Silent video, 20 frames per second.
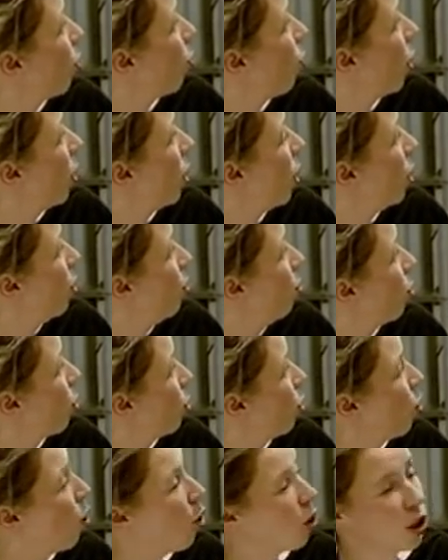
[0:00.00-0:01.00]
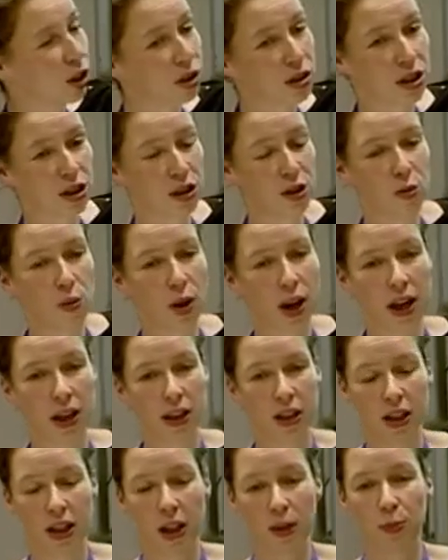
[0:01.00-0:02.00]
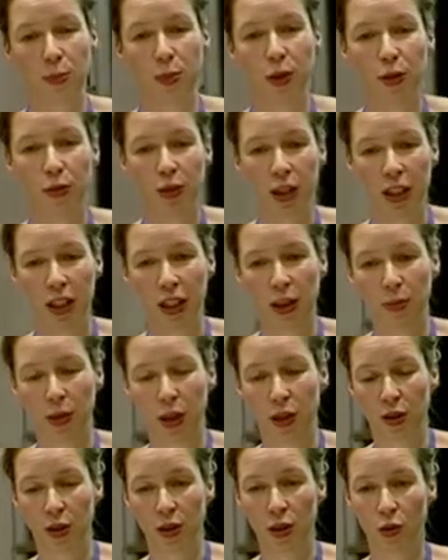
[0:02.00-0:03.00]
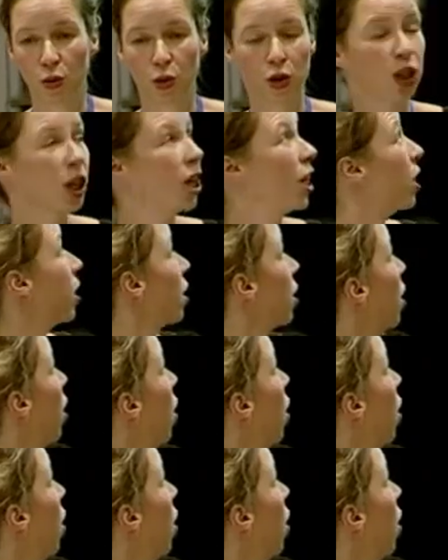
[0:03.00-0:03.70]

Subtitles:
when they used the goggles in a way that had previously been associated